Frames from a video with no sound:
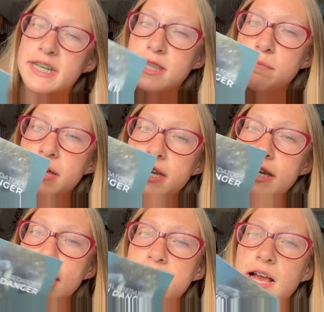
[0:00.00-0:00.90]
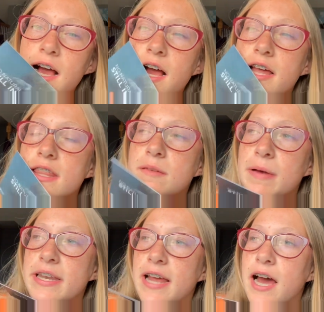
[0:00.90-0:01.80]
to get the manatee. I think
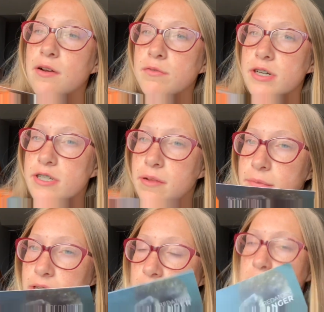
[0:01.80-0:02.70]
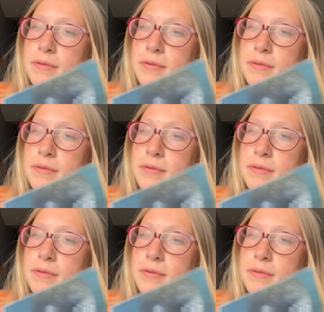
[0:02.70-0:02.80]
my dad ordered something else,